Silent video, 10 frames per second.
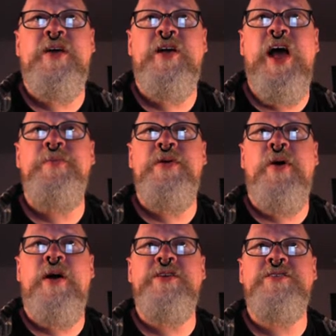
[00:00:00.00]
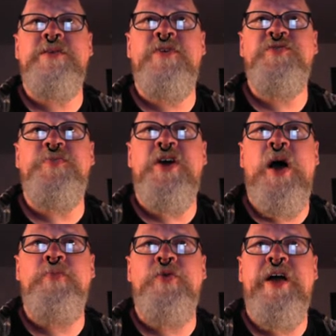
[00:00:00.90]
Climate policy must be
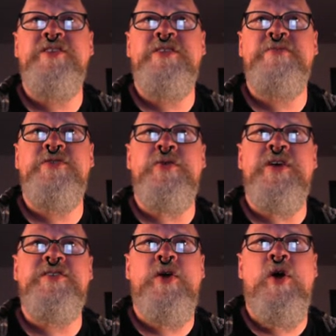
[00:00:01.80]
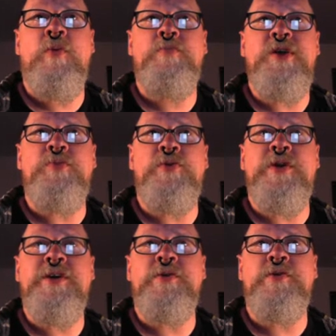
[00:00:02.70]
comprehensive so it doesn't harm people
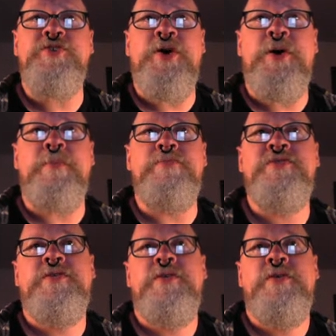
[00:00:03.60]
and kill jobs.